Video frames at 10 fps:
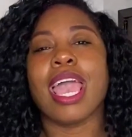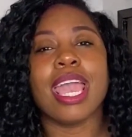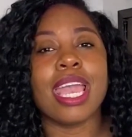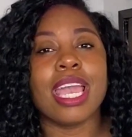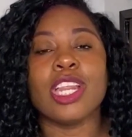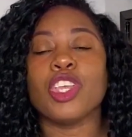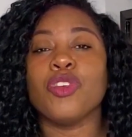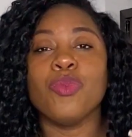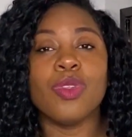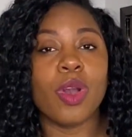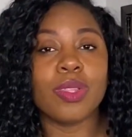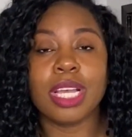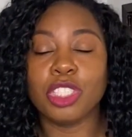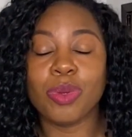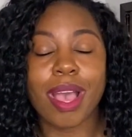And you know
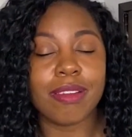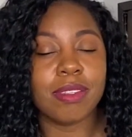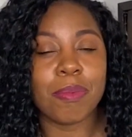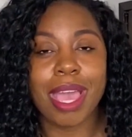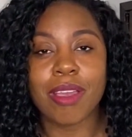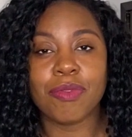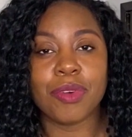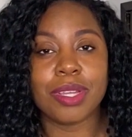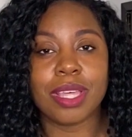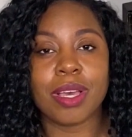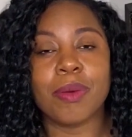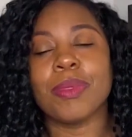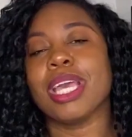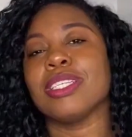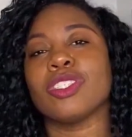that you have to pay for
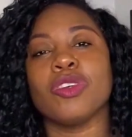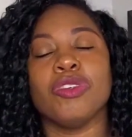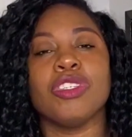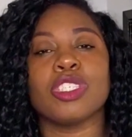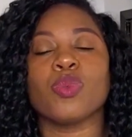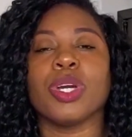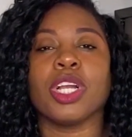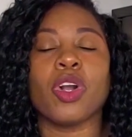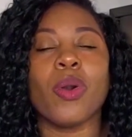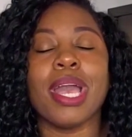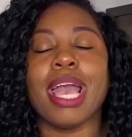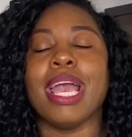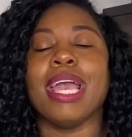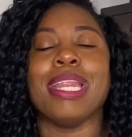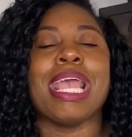them. And so you just want to go
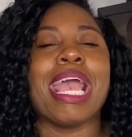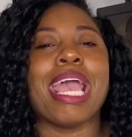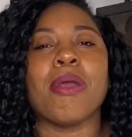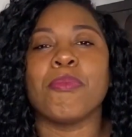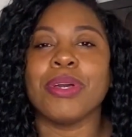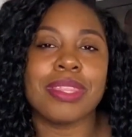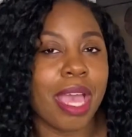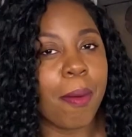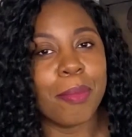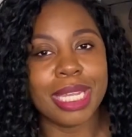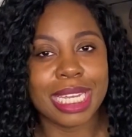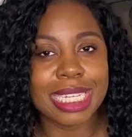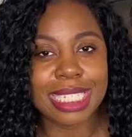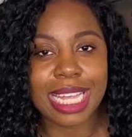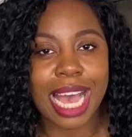ahead and put that money
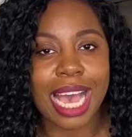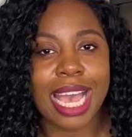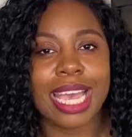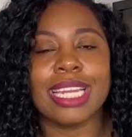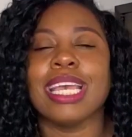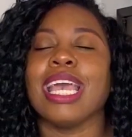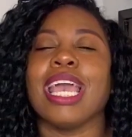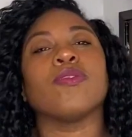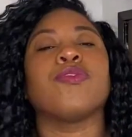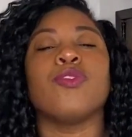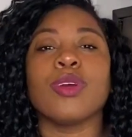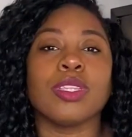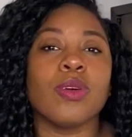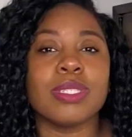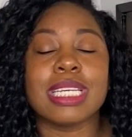aside for
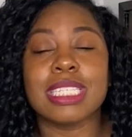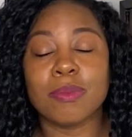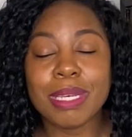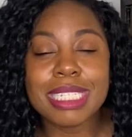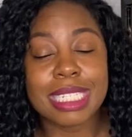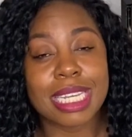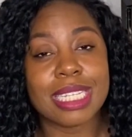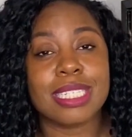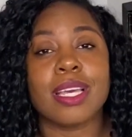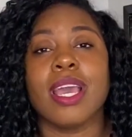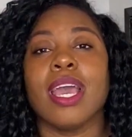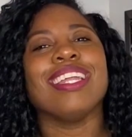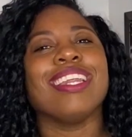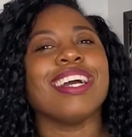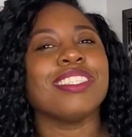those expenses.
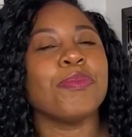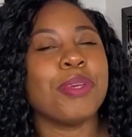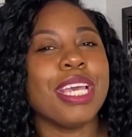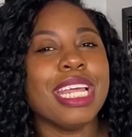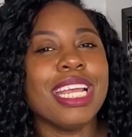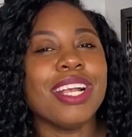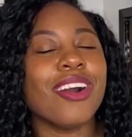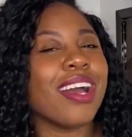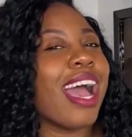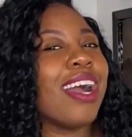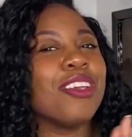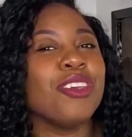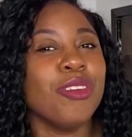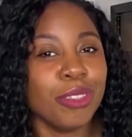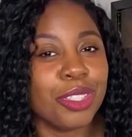Now, depending on how
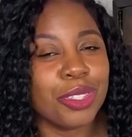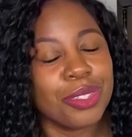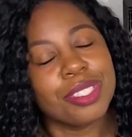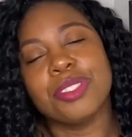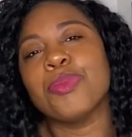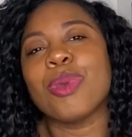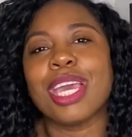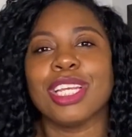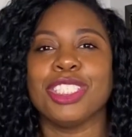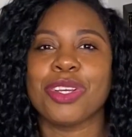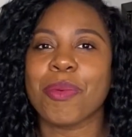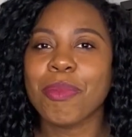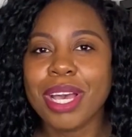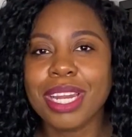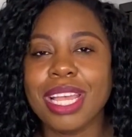you choose to manage your
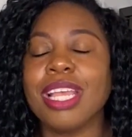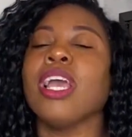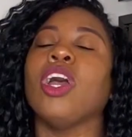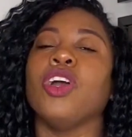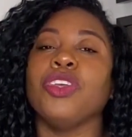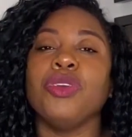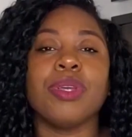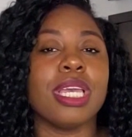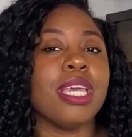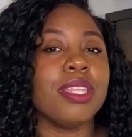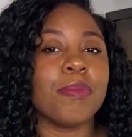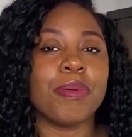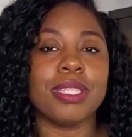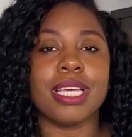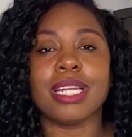money, you can either
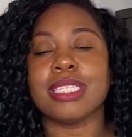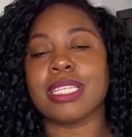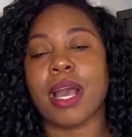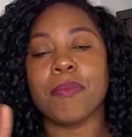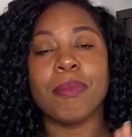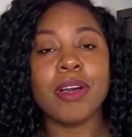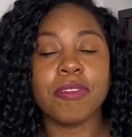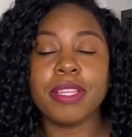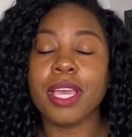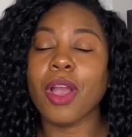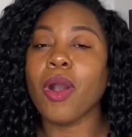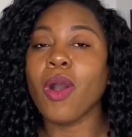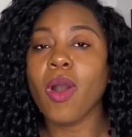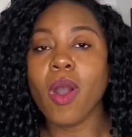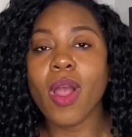put that aside monthly,
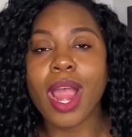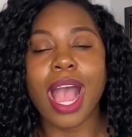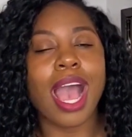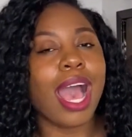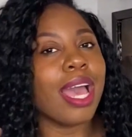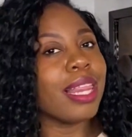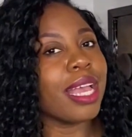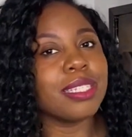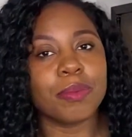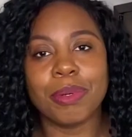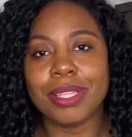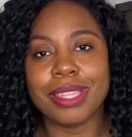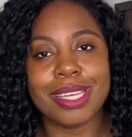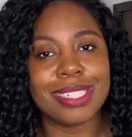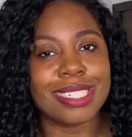or I like to put
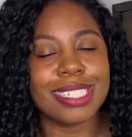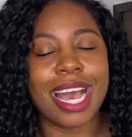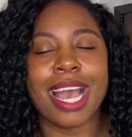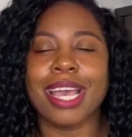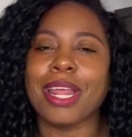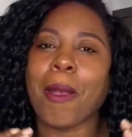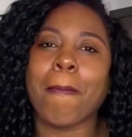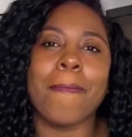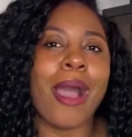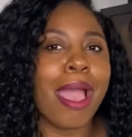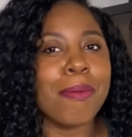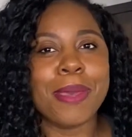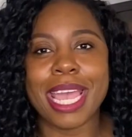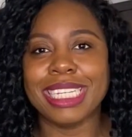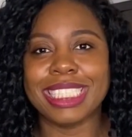things aside by
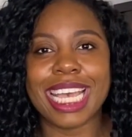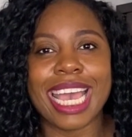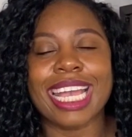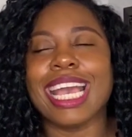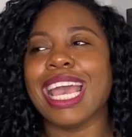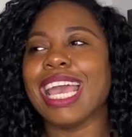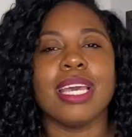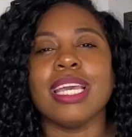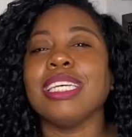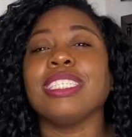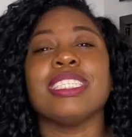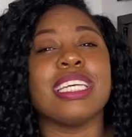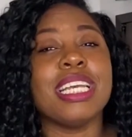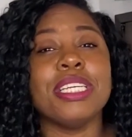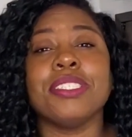paycheck. It's just
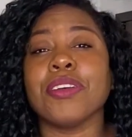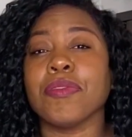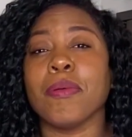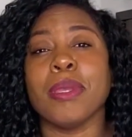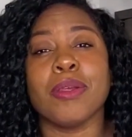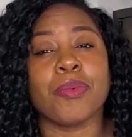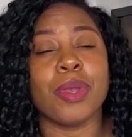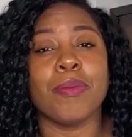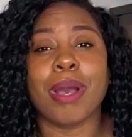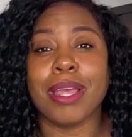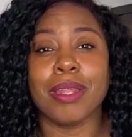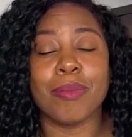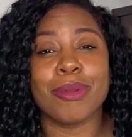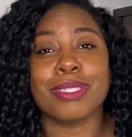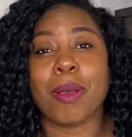easier for me to run my
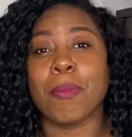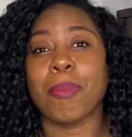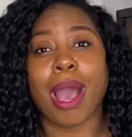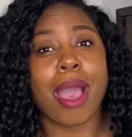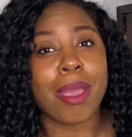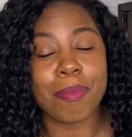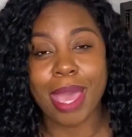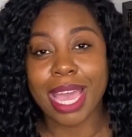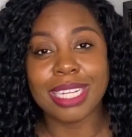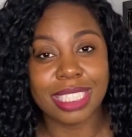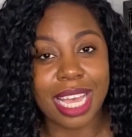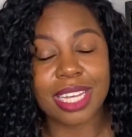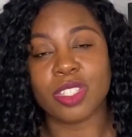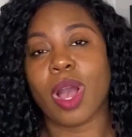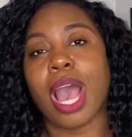numbers by
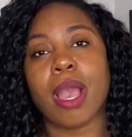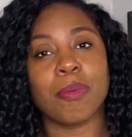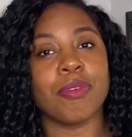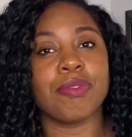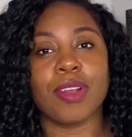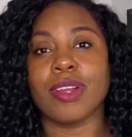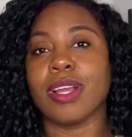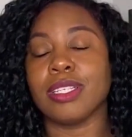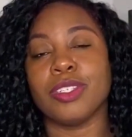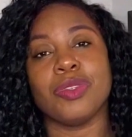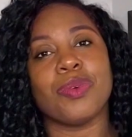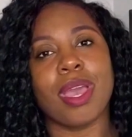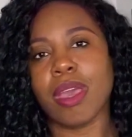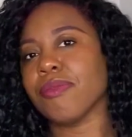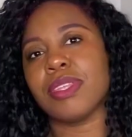paycheck, so I prefer to do
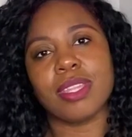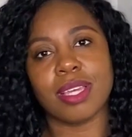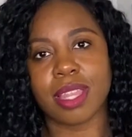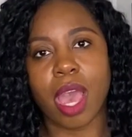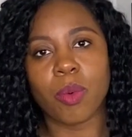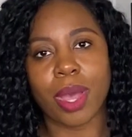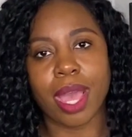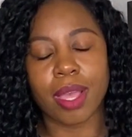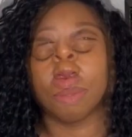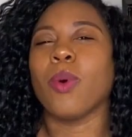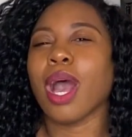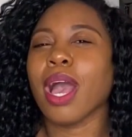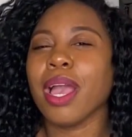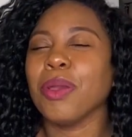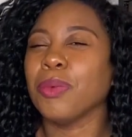everything that way.
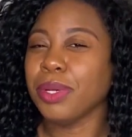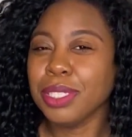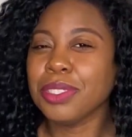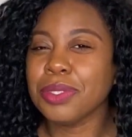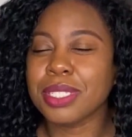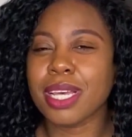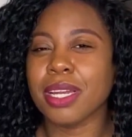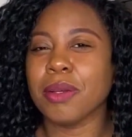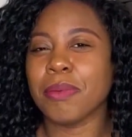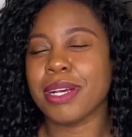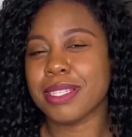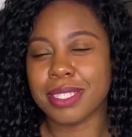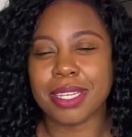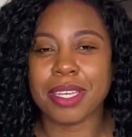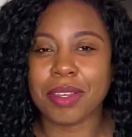Why would you set up a
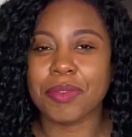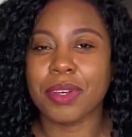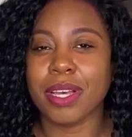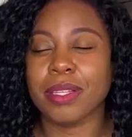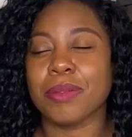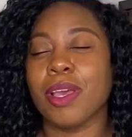sinking fund?